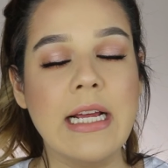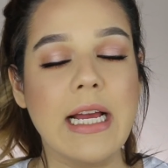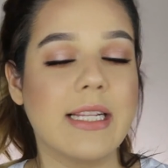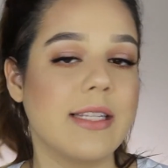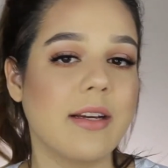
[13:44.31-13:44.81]

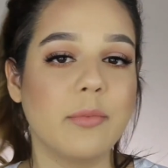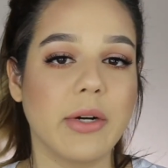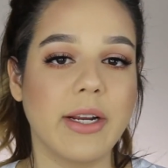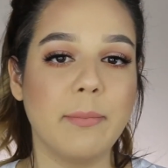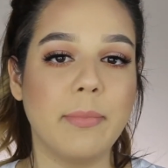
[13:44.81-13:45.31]
And since I'm
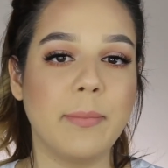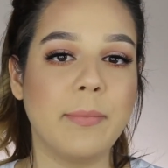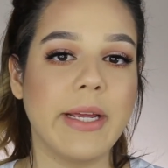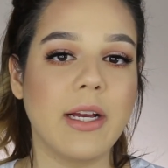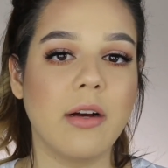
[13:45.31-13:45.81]
wearing
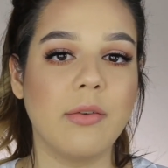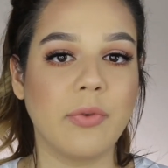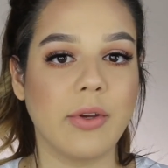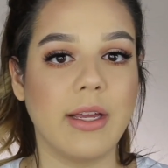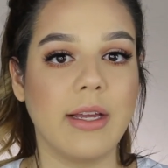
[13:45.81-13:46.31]
makeup
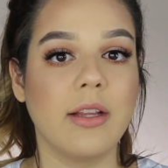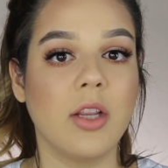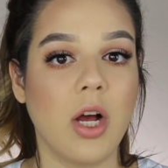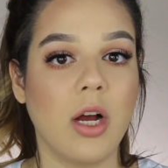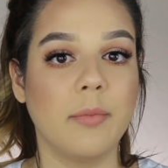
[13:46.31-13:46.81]
for like
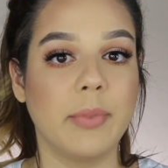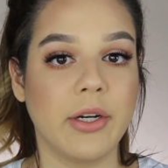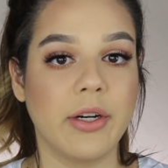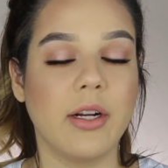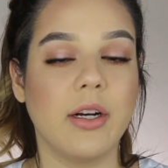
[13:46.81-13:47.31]
long period